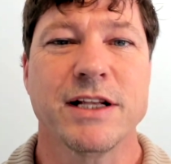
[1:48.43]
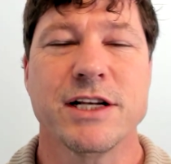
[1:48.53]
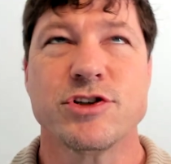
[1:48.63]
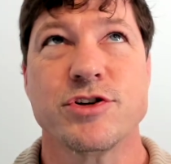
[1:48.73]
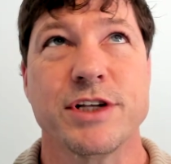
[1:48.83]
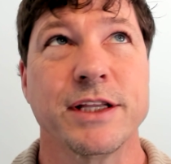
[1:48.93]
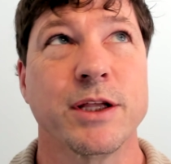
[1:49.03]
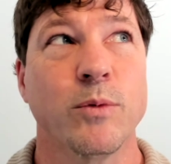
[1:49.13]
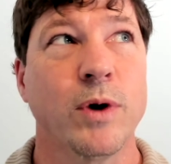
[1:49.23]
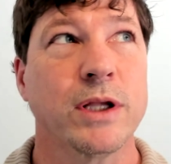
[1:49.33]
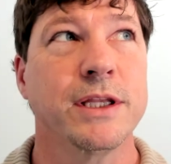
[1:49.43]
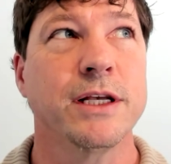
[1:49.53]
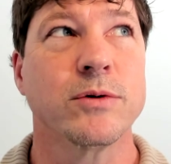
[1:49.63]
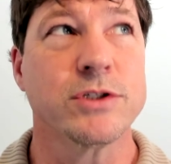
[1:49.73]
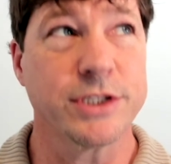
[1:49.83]
that interesting that one
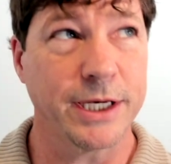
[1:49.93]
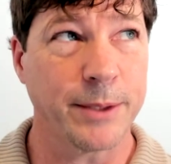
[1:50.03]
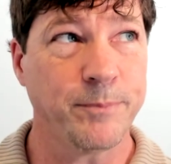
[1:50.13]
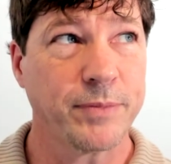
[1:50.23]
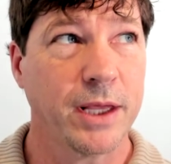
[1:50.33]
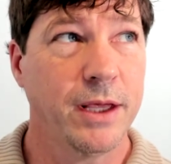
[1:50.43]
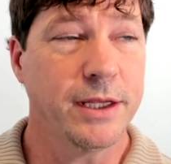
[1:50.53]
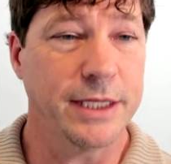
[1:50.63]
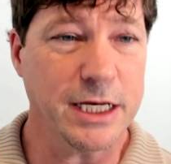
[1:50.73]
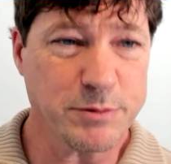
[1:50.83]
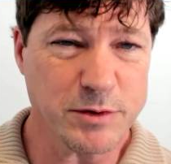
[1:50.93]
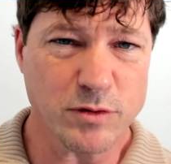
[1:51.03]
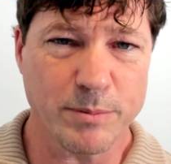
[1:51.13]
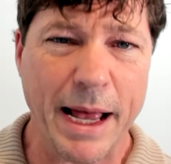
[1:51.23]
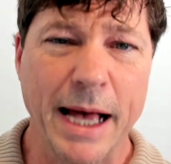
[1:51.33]
leader was saying the estimates
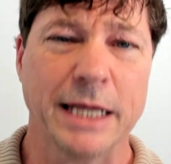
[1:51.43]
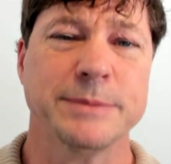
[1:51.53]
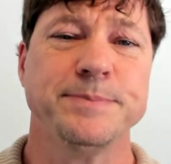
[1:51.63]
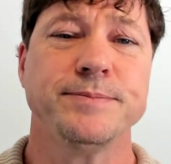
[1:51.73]
were bad,